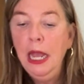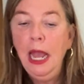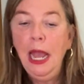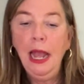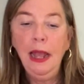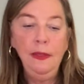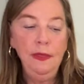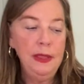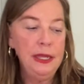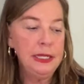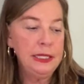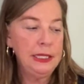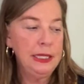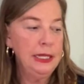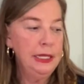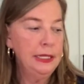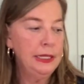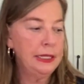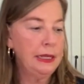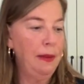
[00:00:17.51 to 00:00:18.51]
And this
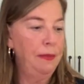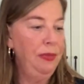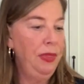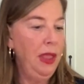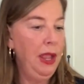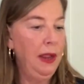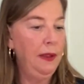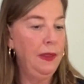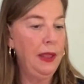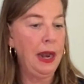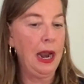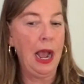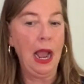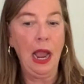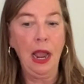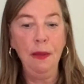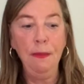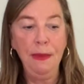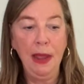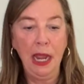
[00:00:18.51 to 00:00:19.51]
is something that
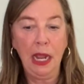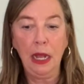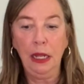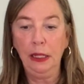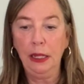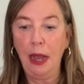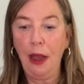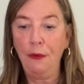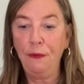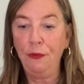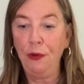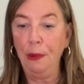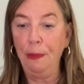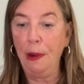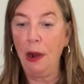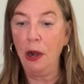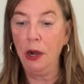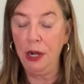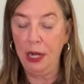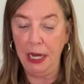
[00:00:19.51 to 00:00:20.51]
I make a lot for
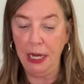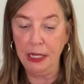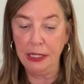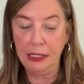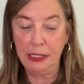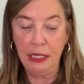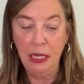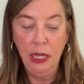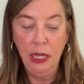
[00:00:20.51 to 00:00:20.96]
parties.